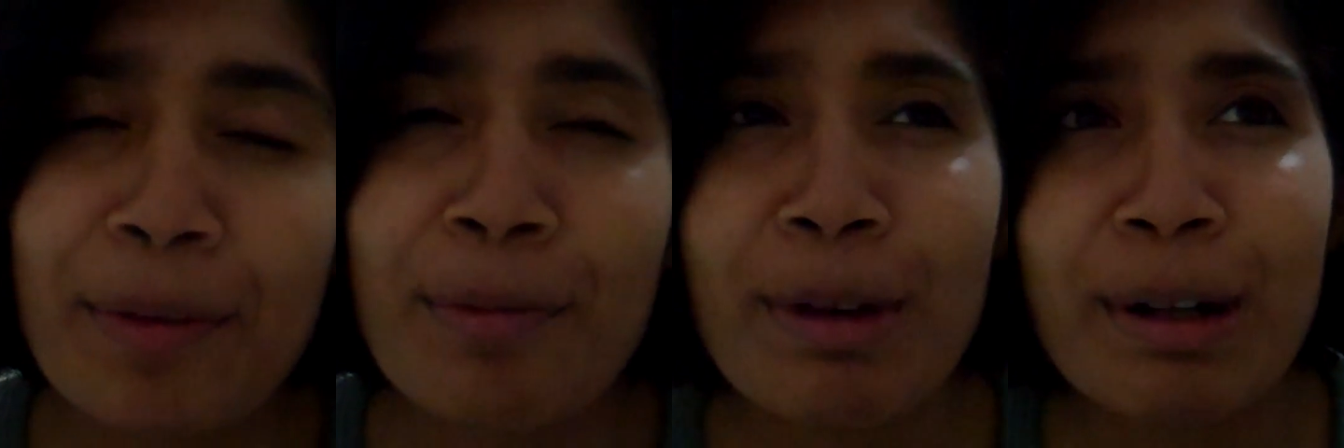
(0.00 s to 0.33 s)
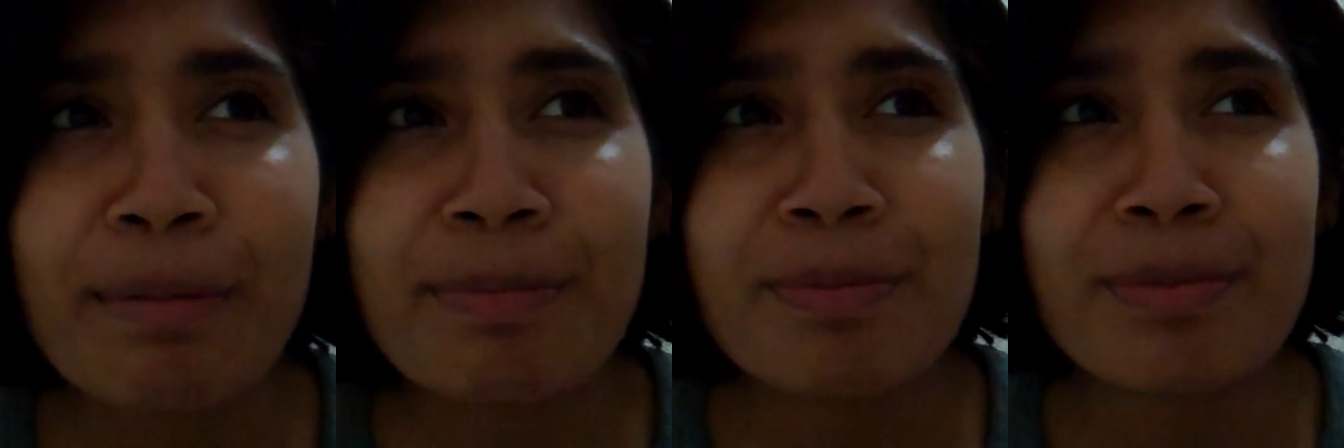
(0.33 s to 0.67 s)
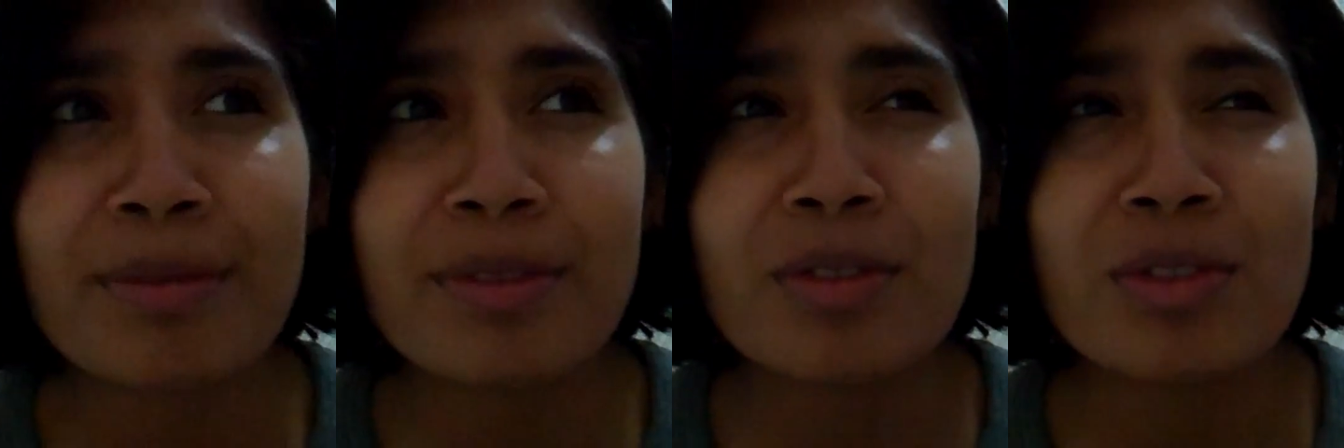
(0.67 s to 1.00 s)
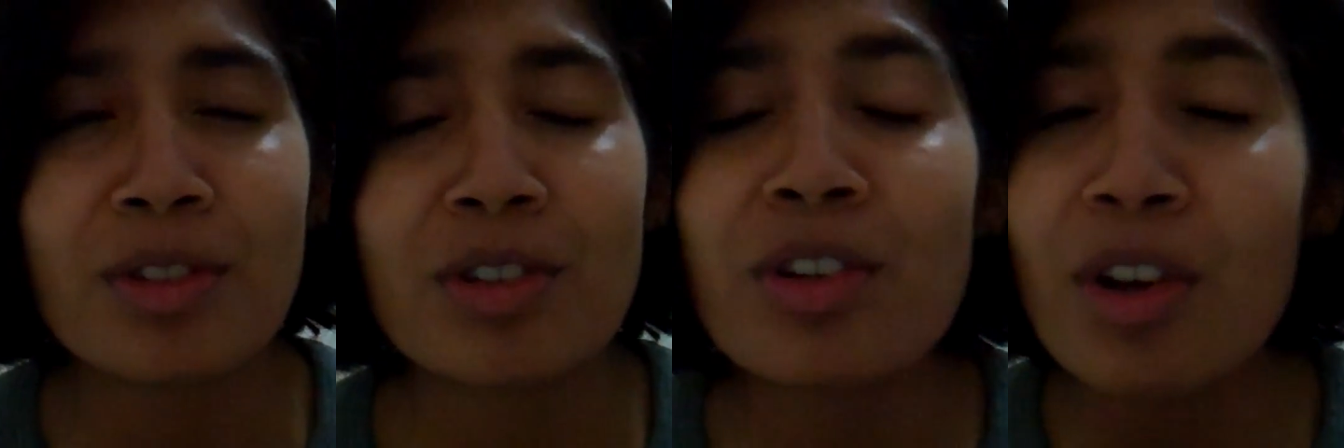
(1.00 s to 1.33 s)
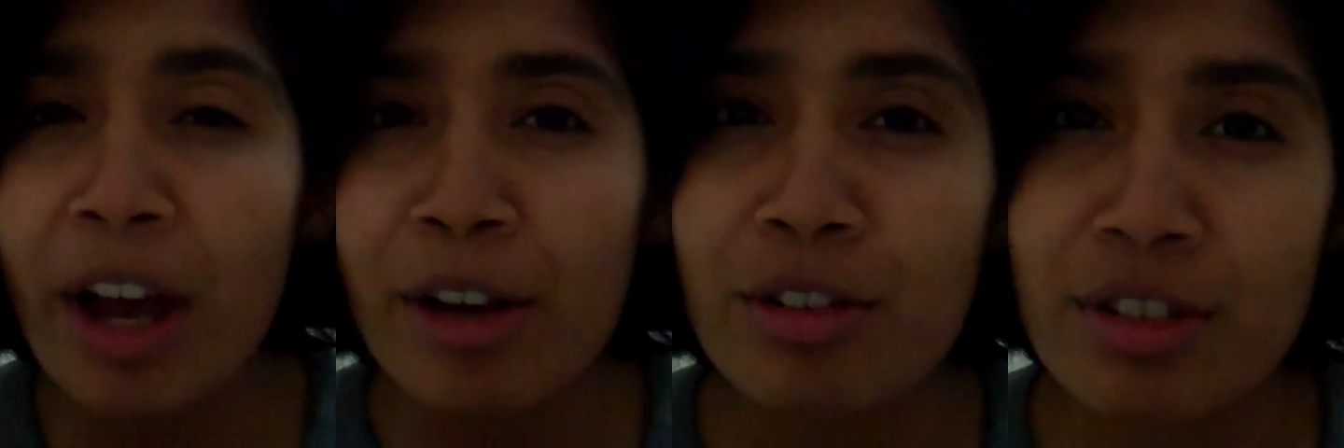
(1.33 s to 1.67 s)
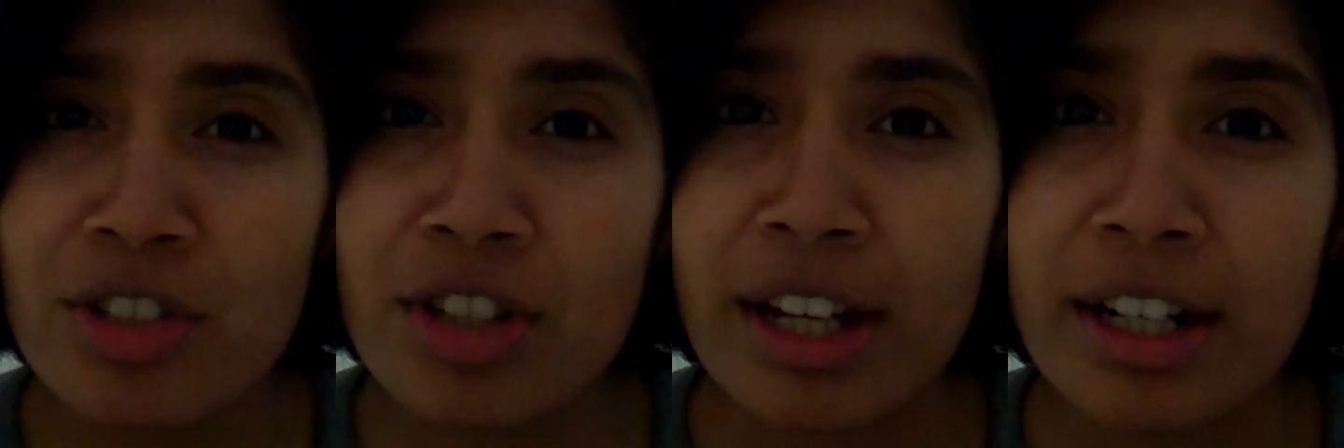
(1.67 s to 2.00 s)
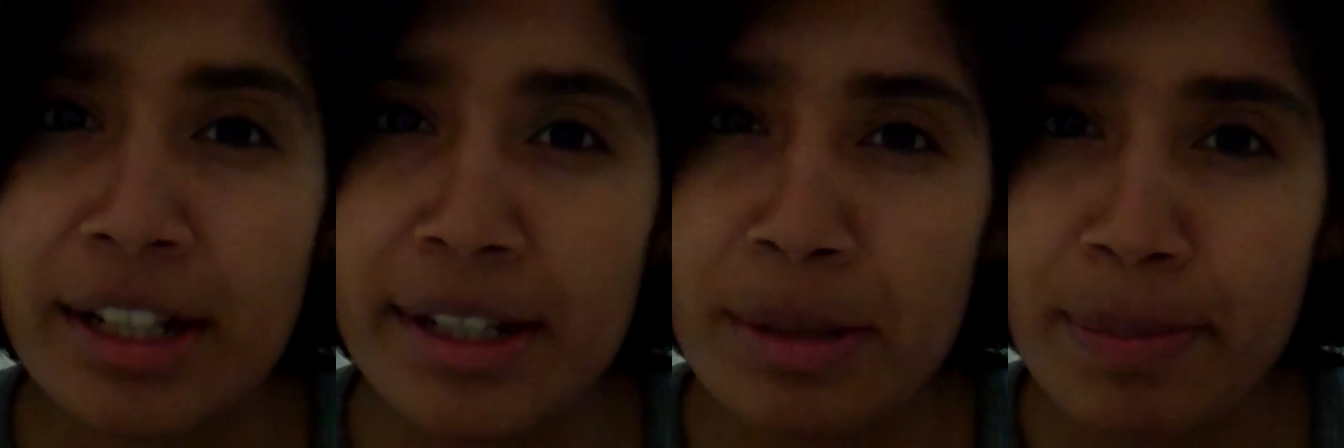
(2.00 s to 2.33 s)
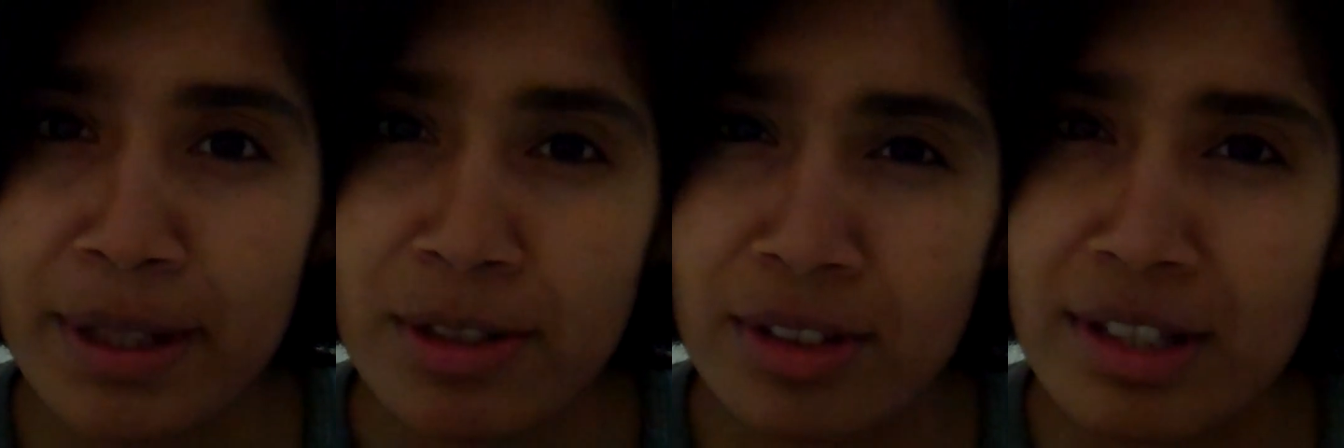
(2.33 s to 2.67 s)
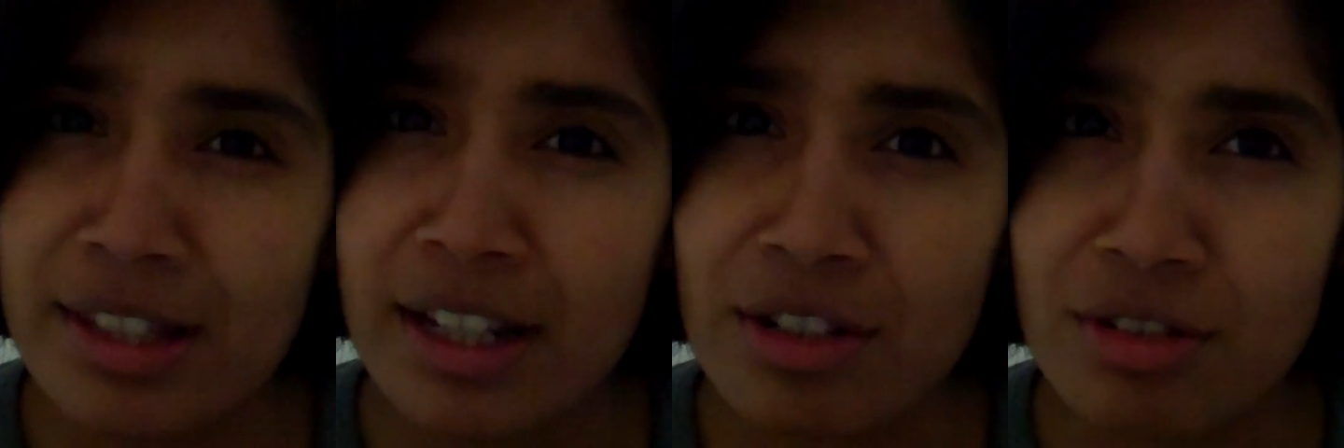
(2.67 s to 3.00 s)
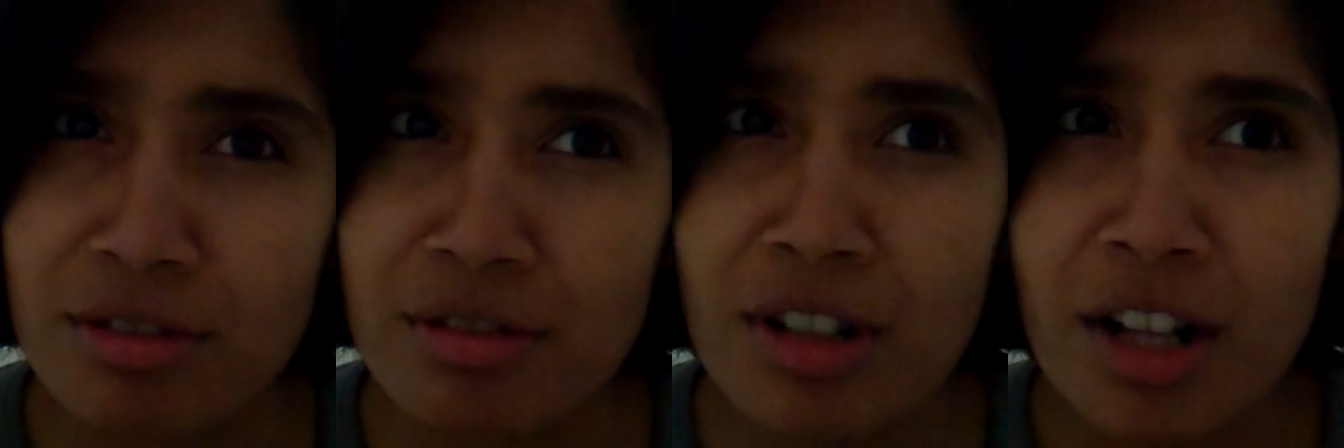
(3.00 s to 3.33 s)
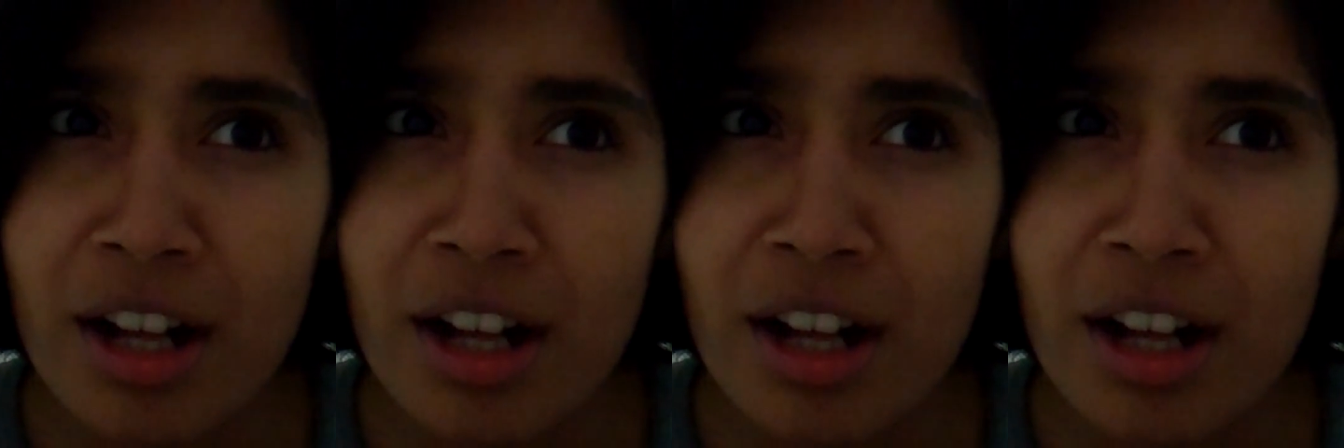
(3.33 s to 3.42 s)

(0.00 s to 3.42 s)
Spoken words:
Well, you know how Christianity is built on the central